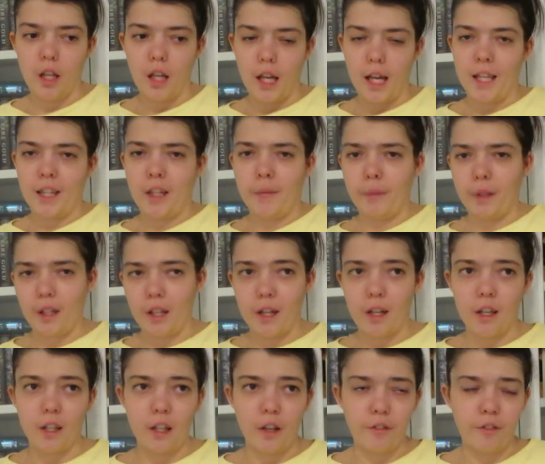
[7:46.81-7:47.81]
at the
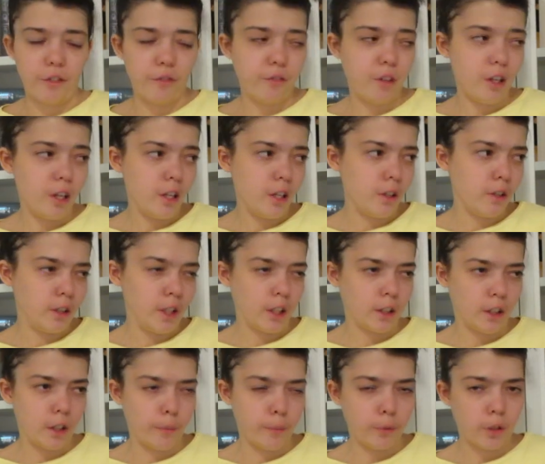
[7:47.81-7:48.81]
beginning of the video,
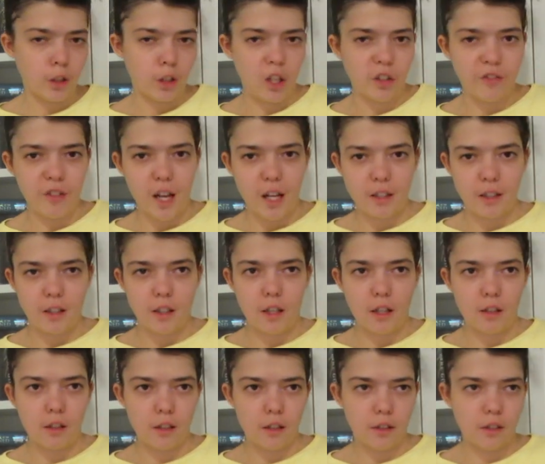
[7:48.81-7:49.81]
like the Book of
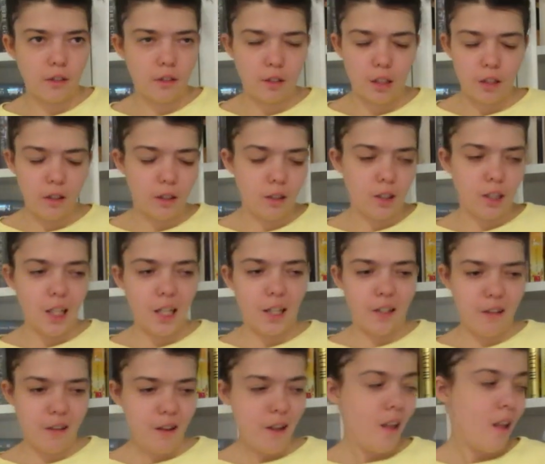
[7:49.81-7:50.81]
Accidental and all
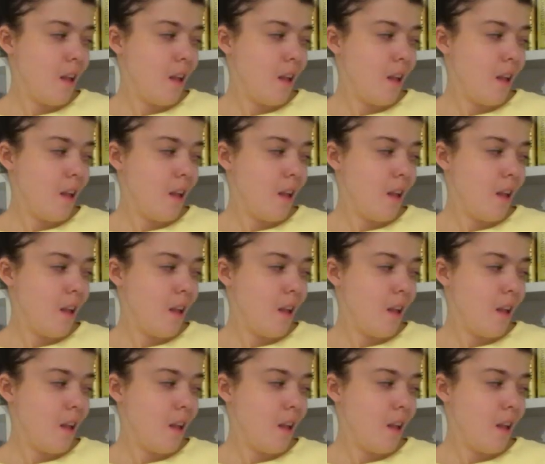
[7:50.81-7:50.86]
that,